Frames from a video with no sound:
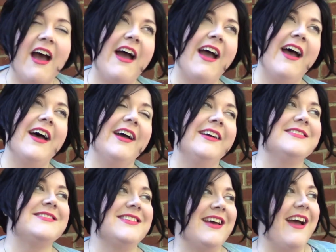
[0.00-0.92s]

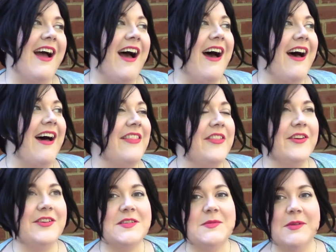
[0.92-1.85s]
And uh, there
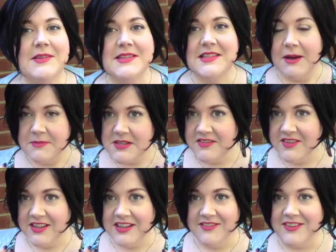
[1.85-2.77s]
used to be this
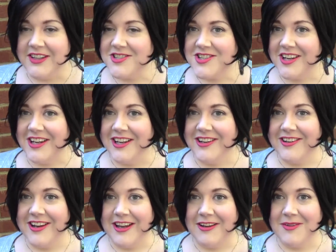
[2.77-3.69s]
MTV VJ
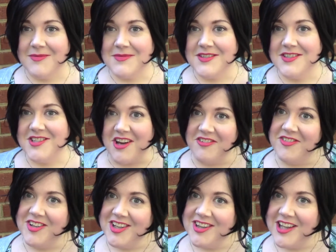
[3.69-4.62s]
named
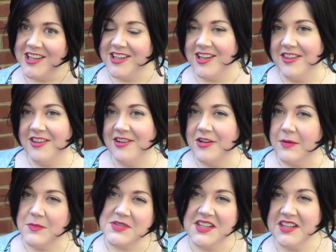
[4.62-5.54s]
Duffy, like I think her
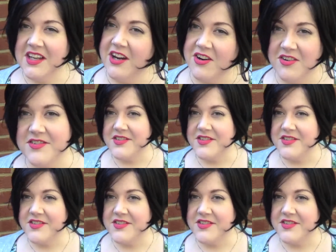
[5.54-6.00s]
name was like Karen